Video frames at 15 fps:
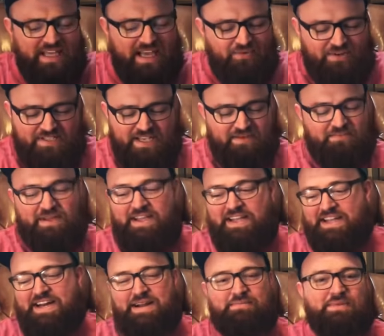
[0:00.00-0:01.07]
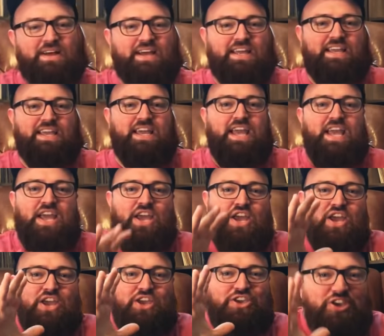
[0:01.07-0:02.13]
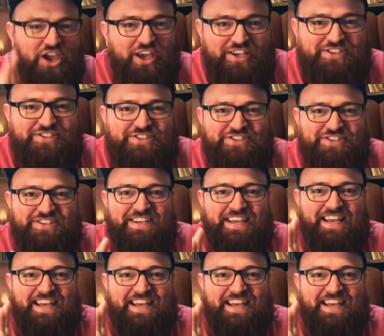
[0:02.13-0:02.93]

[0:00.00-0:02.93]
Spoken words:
that? What does that mean?" And I'm like, yes.